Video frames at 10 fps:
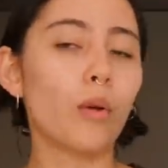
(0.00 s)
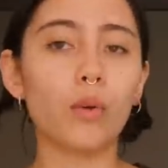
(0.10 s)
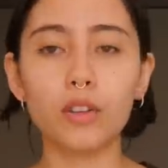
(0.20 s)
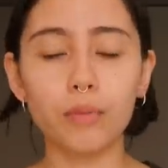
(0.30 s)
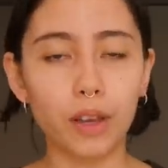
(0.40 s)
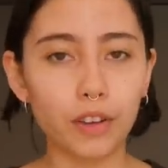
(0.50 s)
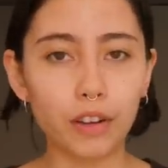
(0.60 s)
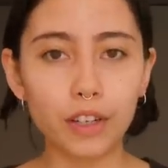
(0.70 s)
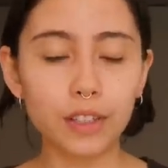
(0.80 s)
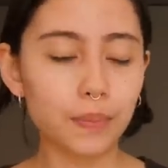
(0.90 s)
one of my
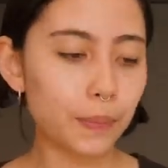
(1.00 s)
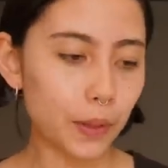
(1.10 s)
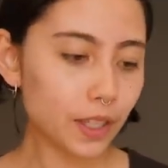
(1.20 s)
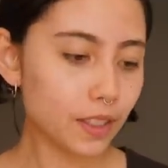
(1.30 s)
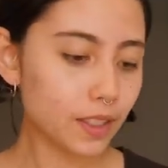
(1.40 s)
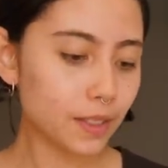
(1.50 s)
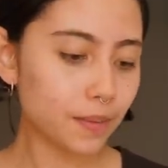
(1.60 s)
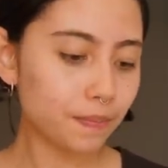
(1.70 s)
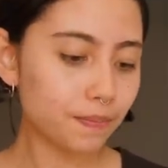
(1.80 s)
favorite books,